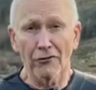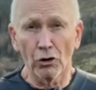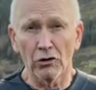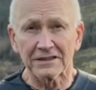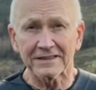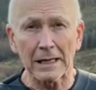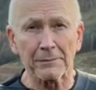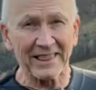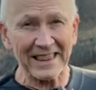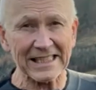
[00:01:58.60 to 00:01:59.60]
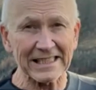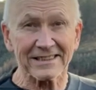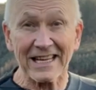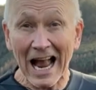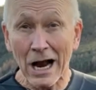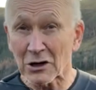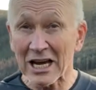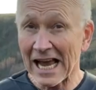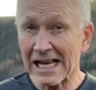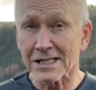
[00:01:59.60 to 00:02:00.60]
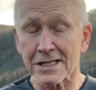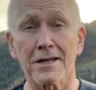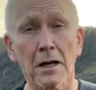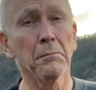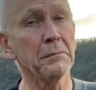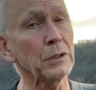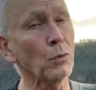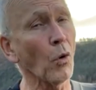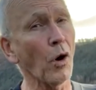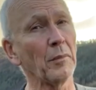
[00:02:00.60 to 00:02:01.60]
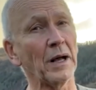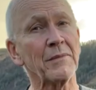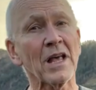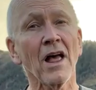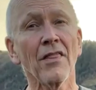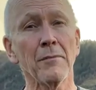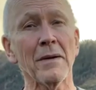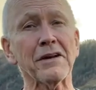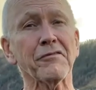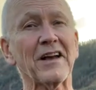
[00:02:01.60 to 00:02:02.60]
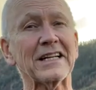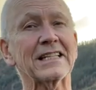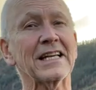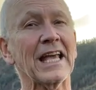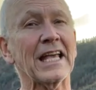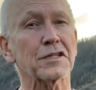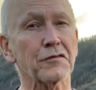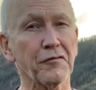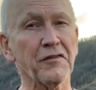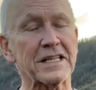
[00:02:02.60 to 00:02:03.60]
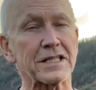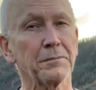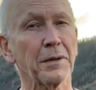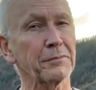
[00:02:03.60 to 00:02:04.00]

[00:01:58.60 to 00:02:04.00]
all the same thickness, how can some be warmer? The main factor is fit, but